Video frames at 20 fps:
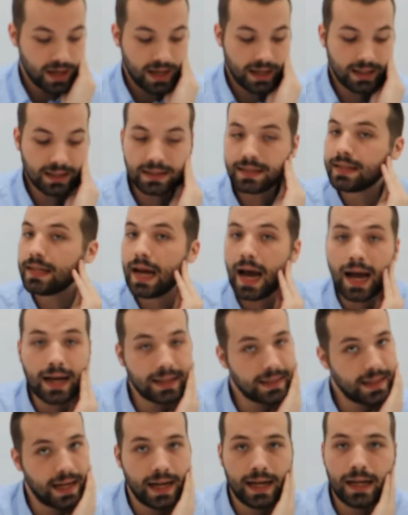It is
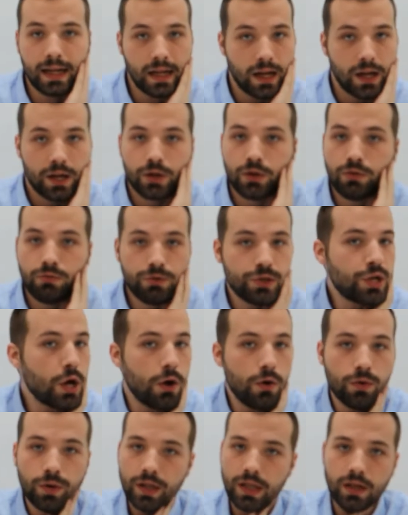not a
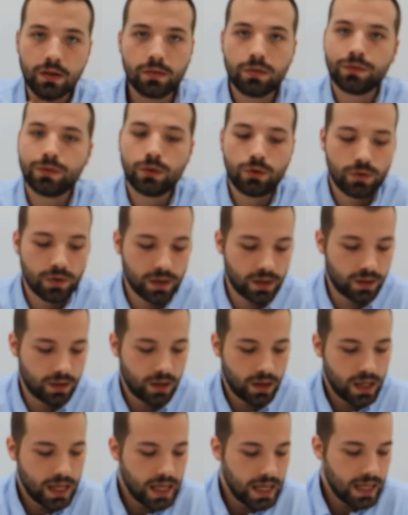Newtonian
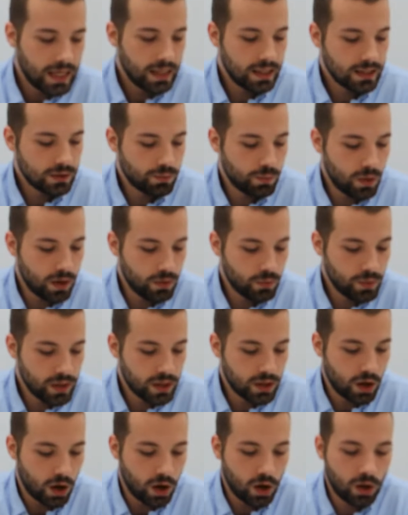fluid. It is what we
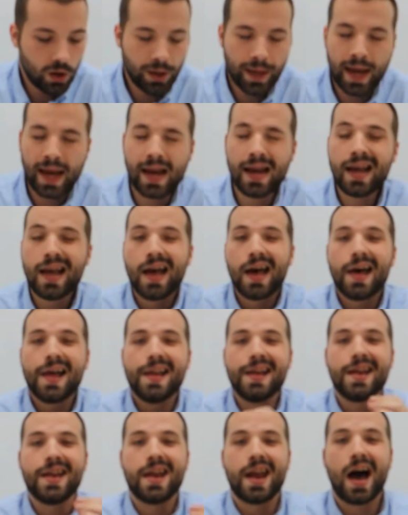call a
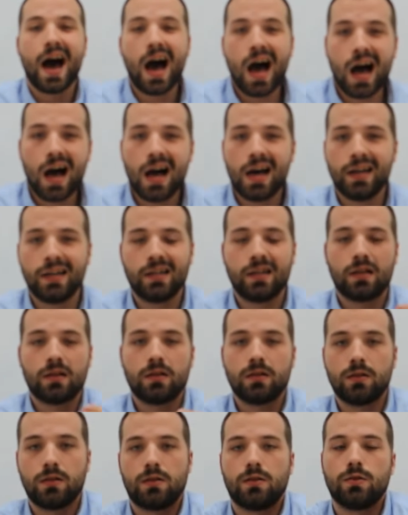
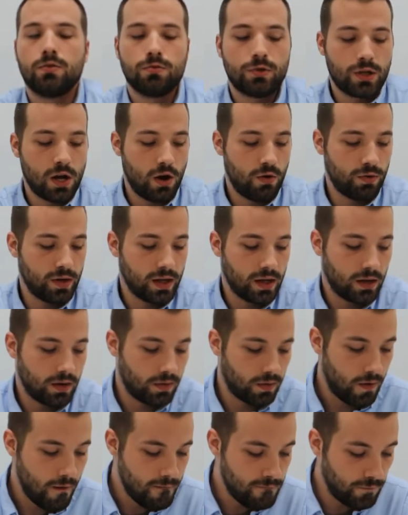
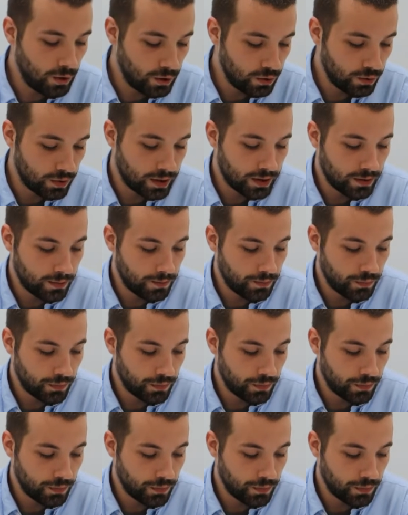non-Newtonian fluid.